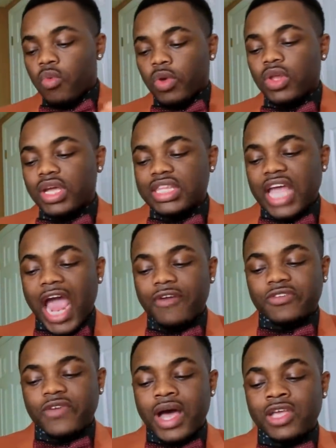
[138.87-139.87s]
When you look at the
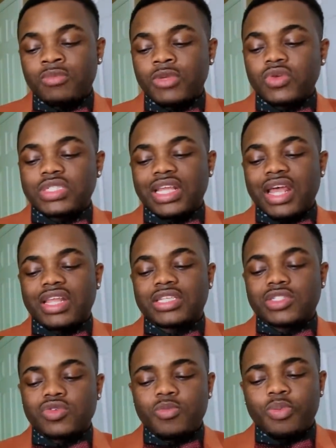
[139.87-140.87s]
average volume, you'll see that
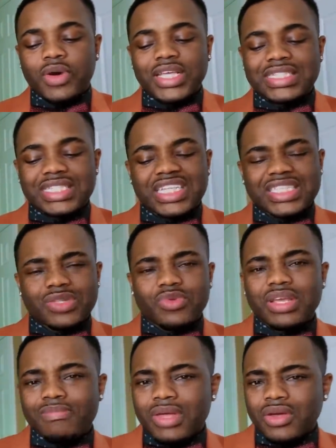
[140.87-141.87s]
it's
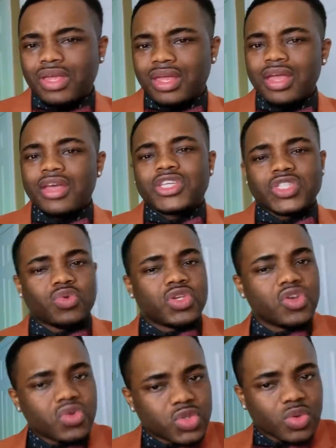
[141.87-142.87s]
2.63 million. So
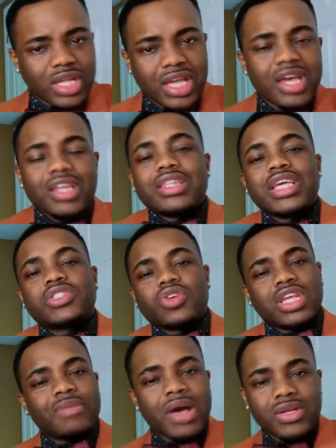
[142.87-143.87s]
usually these are
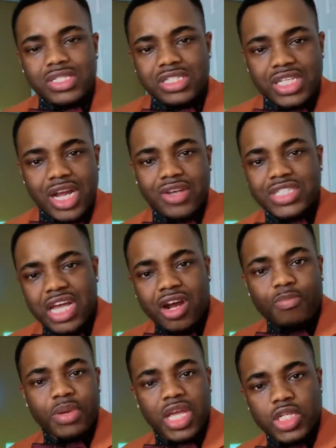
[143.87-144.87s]
the amounts of shares that
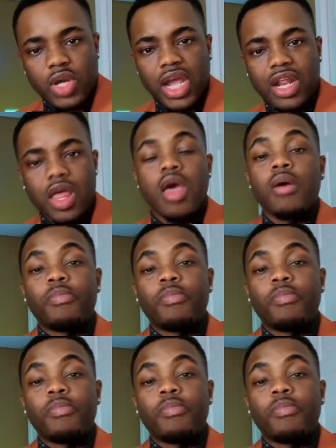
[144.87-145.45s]
are being traded.